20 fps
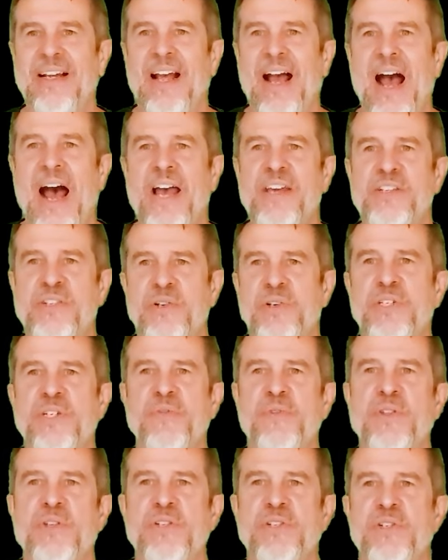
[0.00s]
I searched for
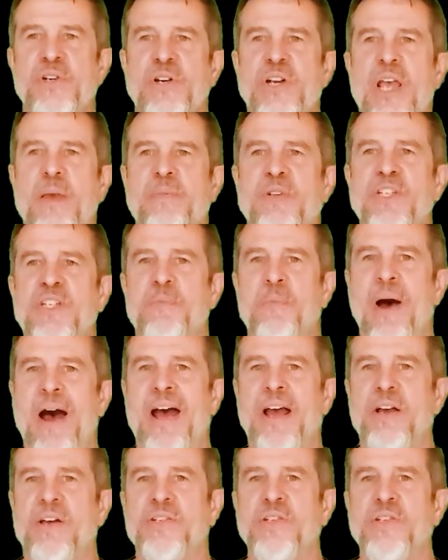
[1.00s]
the surname Smiles